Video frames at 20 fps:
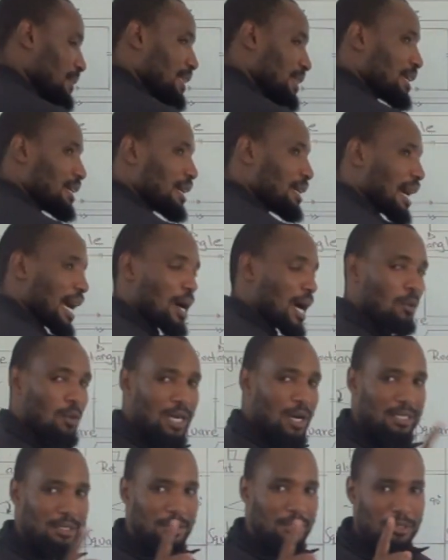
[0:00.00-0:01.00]
I want you
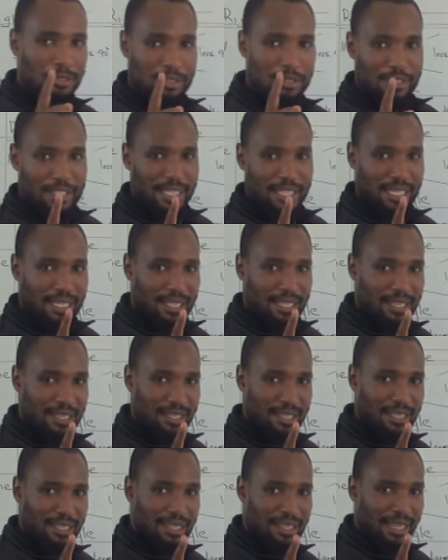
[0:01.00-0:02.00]
to think
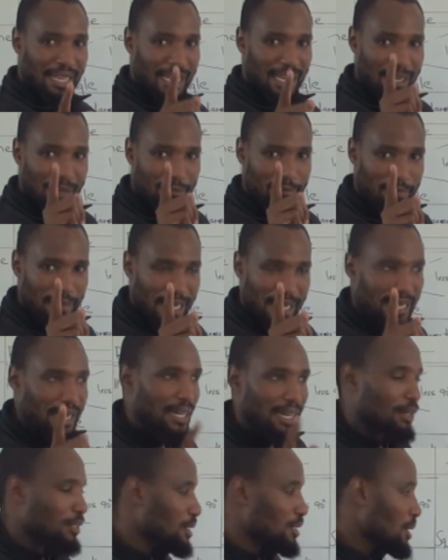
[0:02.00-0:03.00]
and find
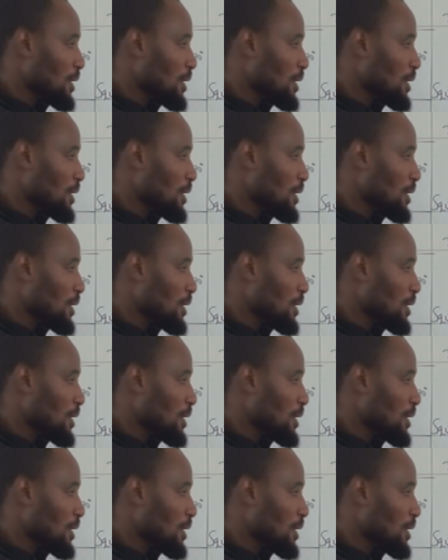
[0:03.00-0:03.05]
out